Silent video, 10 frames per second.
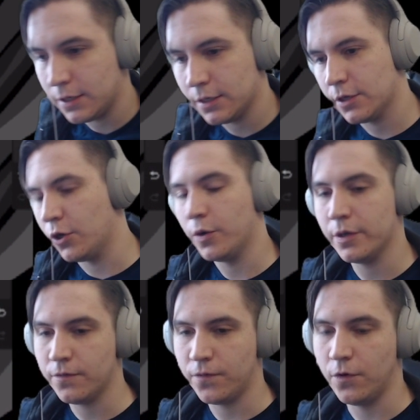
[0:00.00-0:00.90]
going
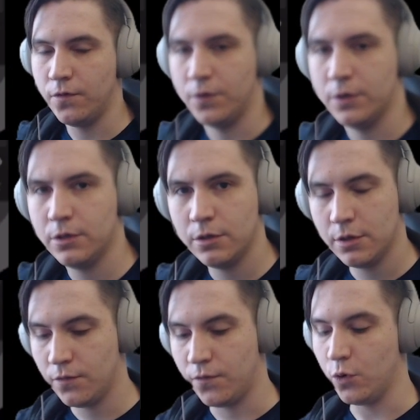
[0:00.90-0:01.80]

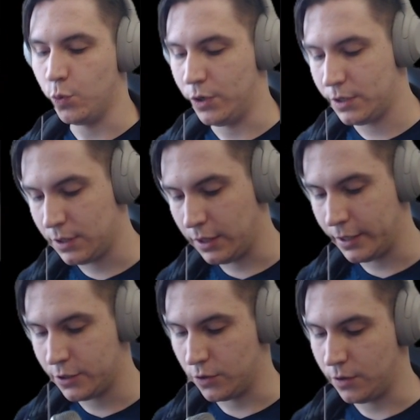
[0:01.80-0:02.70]
forward
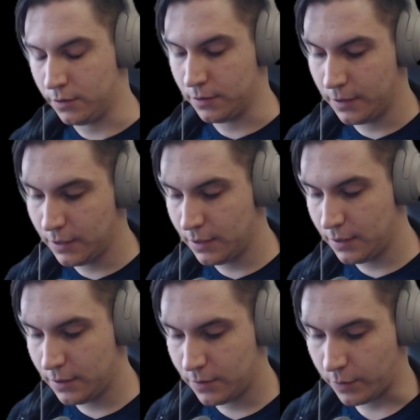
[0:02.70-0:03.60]
later on,
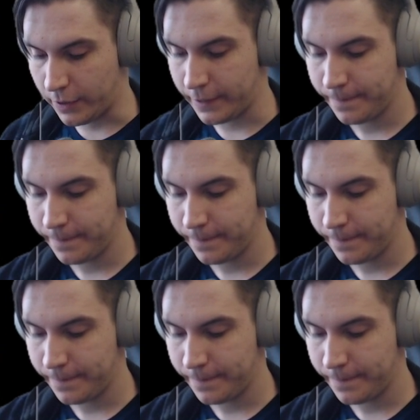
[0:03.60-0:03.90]
right?